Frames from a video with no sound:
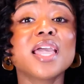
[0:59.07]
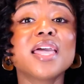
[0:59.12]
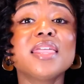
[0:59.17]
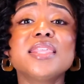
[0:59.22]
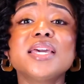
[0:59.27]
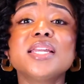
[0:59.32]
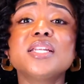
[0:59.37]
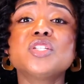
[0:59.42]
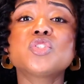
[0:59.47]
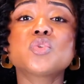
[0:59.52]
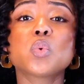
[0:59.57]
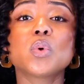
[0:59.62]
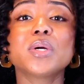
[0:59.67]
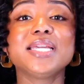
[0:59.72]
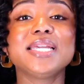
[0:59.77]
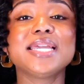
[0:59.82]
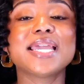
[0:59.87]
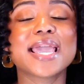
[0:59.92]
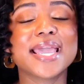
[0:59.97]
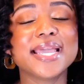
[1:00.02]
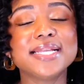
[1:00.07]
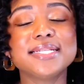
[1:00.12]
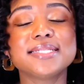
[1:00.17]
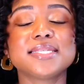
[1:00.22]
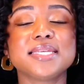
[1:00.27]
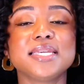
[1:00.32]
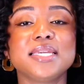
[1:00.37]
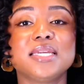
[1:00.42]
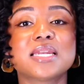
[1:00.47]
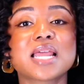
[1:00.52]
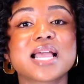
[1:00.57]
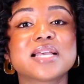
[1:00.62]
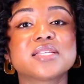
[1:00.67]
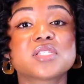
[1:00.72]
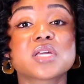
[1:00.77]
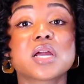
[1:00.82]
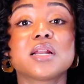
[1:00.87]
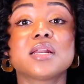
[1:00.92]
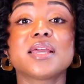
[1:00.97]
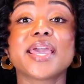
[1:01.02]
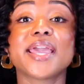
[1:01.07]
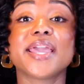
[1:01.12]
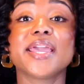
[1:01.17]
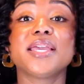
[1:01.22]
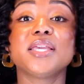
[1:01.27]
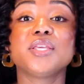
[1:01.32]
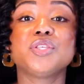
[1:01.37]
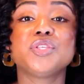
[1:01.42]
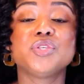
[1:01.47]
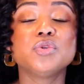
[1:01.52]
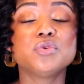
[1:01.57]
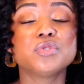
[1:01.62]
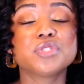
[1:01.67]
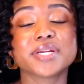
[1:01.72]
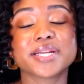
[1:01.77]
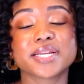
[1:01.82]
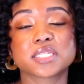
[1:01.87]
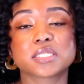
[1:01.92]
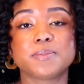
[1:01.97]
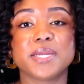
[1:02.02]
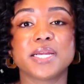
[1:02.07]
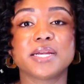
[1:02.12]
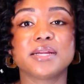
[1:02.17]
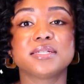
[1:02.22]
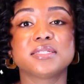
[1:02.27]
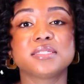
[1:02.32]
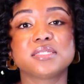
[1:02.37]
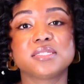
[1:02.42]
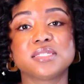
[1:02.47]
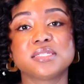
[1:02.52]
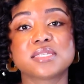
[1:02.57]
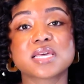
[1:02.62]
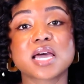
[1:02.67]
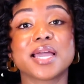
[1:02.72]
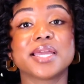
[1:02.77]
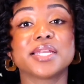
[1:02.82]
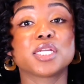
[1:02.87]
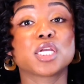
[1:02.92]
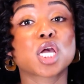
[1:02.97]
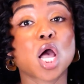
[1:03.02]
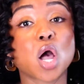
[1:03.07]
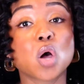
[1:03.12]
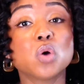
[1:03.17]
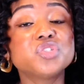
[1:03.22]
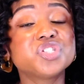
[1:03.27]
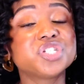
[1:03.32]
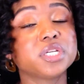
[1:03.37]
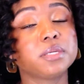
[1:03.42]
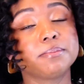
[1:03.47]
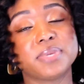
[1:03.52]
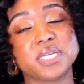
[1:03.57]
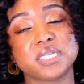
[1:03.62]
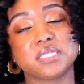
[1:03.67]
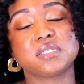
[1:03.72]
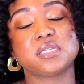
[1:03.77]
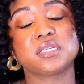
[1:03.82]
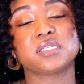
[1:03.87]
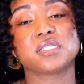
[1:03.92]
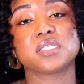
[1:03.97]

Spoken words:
And then in 2018, I started a user experience design coaching business.